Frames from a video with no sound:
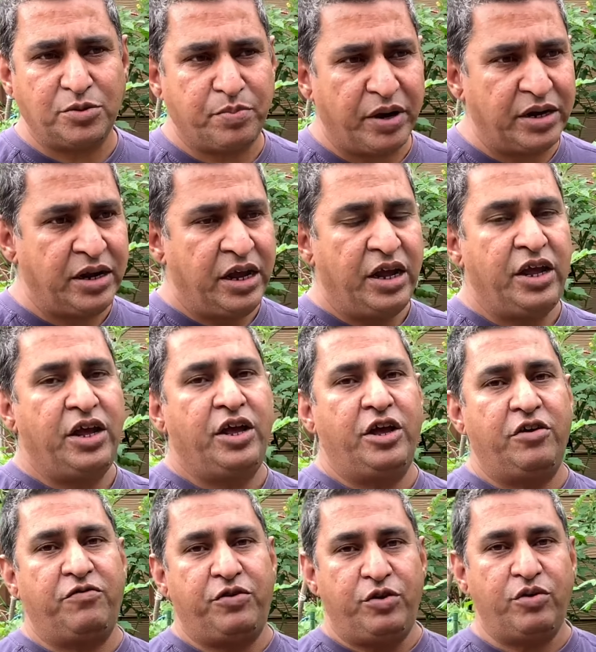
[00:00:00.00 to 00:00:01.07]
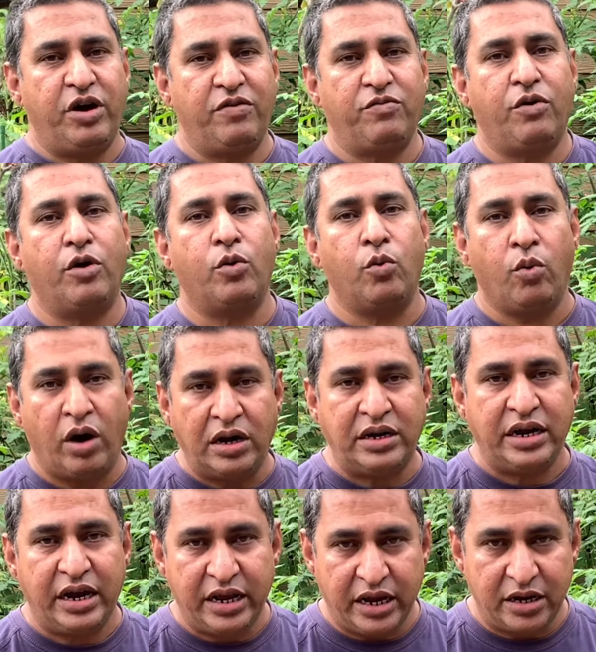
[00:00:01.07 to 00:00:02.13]
But if you have got one
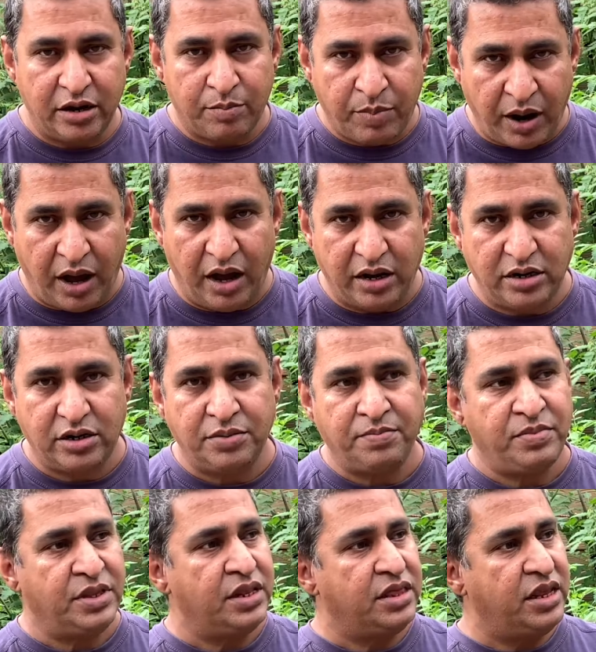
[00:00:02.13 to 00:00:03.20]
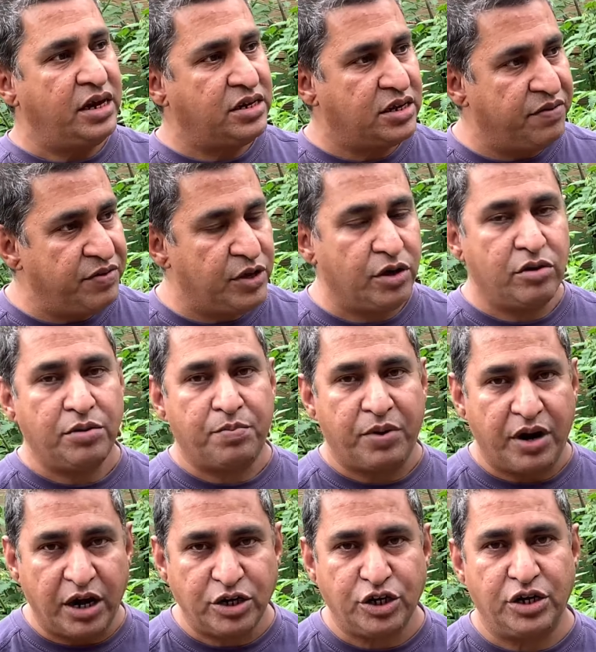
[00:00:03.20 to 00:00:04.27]
dedicated plant that is giving you good
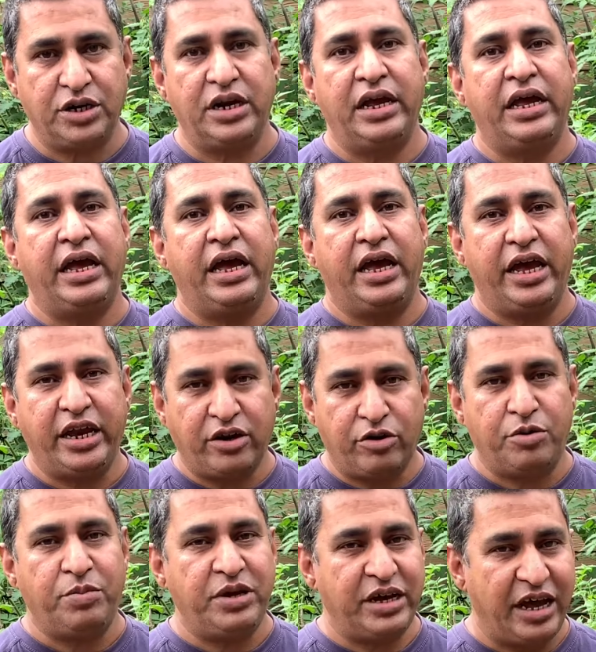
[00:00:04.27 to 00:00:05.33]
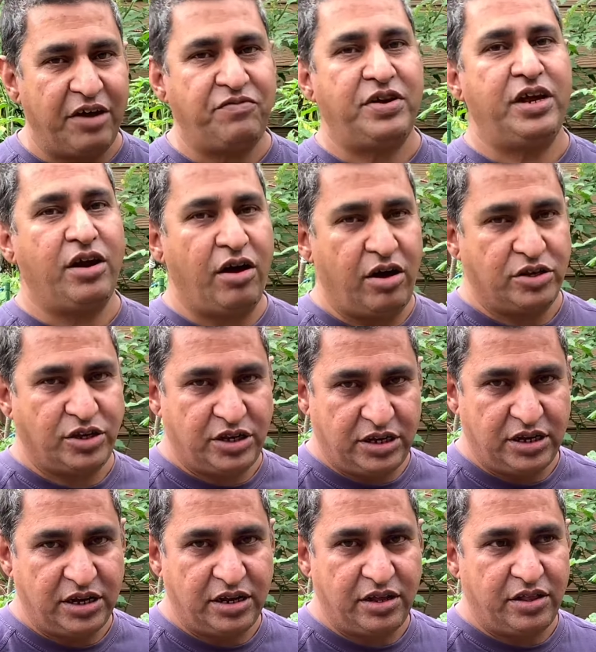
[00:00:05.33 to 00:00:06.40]
production, it could be a hefty loss.
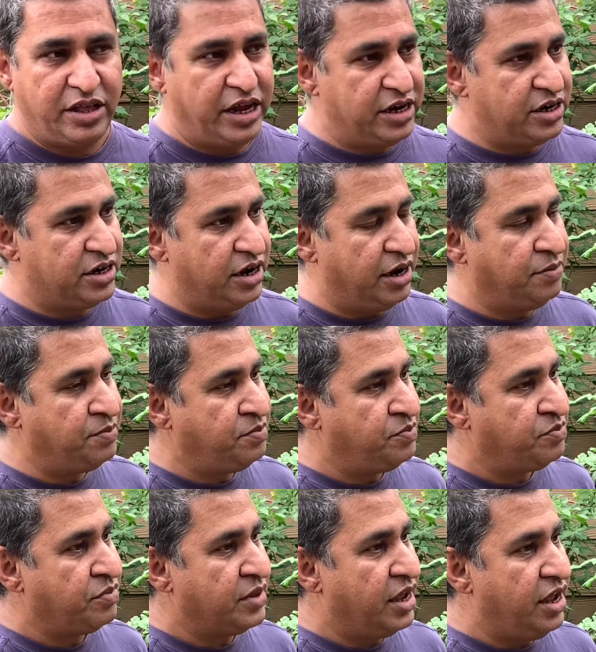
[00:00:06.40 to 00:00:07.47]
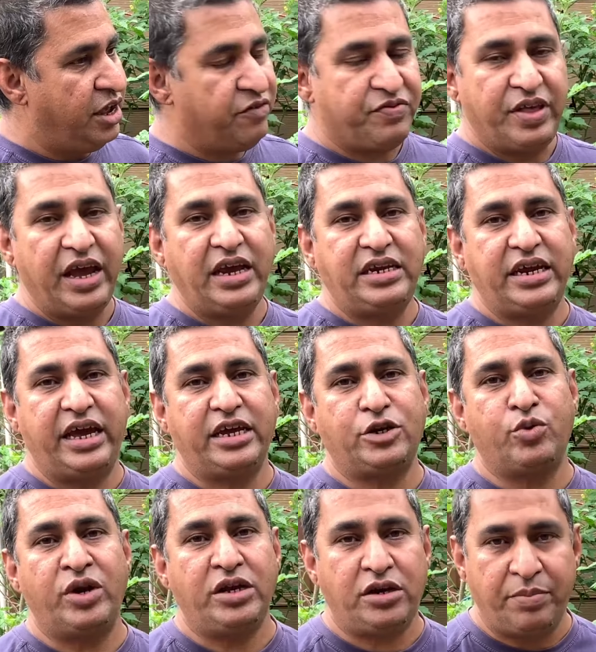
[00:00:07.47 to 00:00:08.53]
That if they take
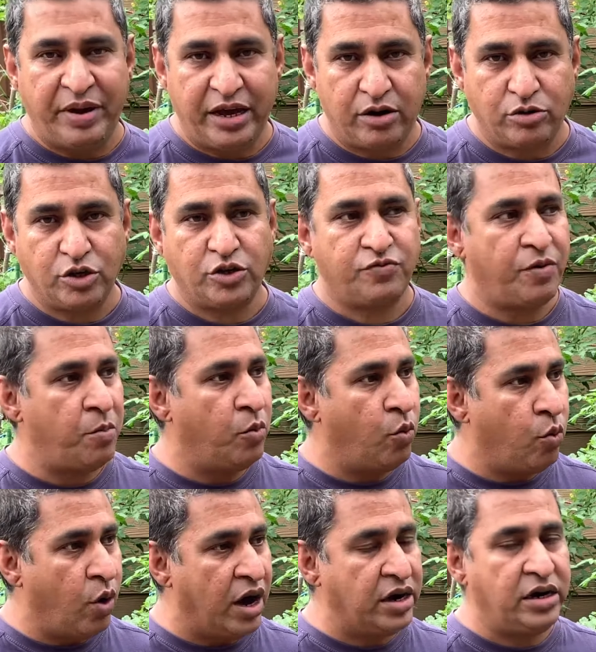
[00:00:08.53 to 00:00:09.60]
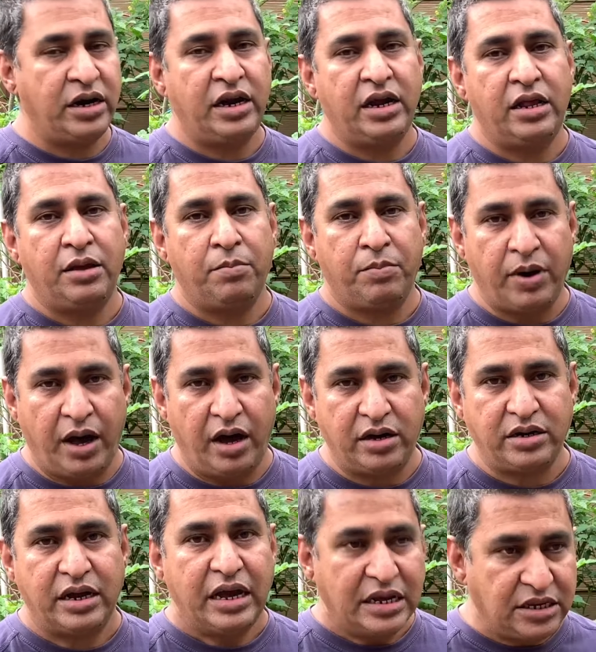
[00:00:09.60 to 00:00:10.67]
20 tomatoes from one
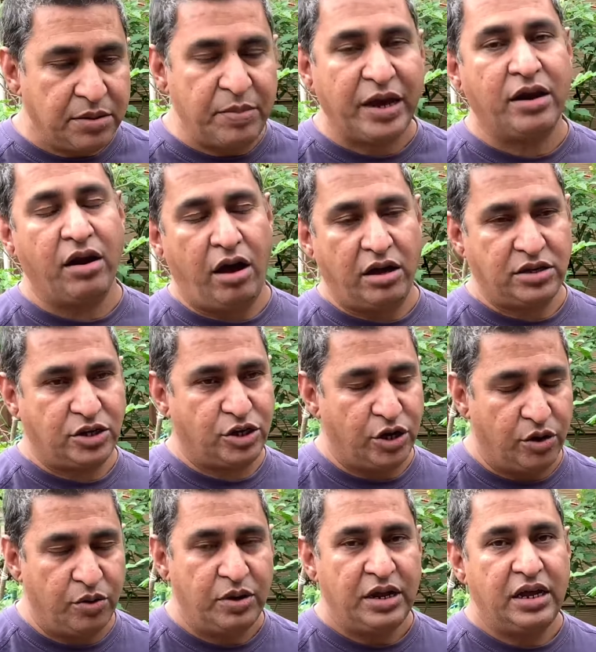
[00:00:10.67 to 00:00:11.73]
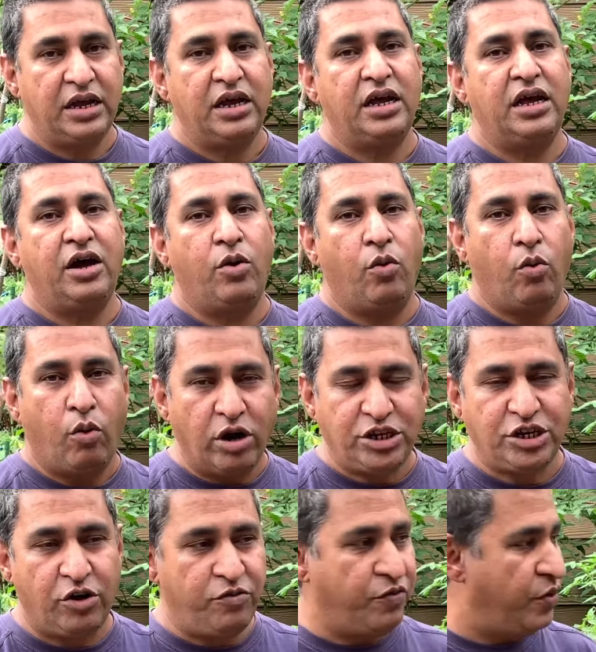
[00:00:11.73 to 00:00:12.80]
plant, it's a big loss. So watch
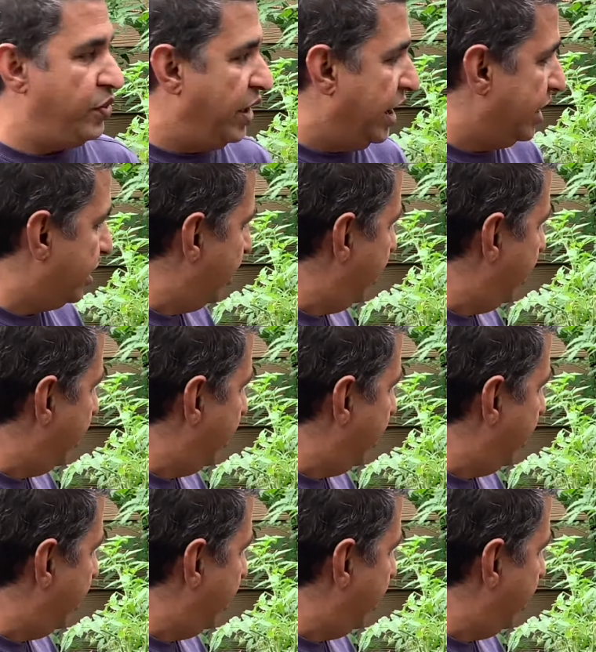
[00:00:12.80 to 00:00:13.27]
out for that.